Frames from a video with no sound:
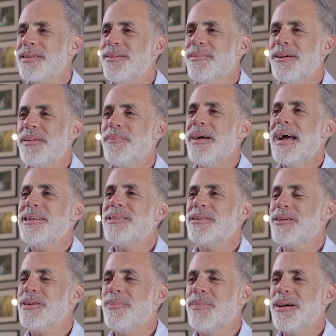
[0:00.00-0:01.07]
I'm
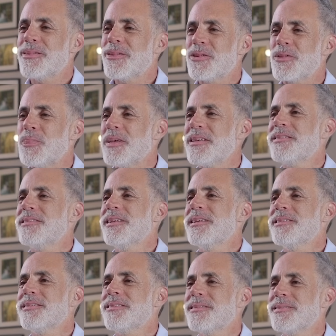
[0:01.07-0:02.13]
passionate about this
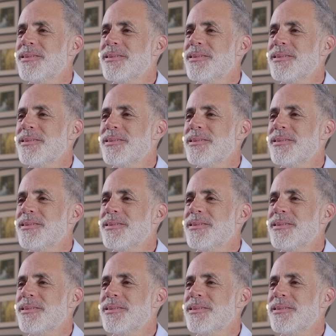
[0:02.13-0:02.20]
business,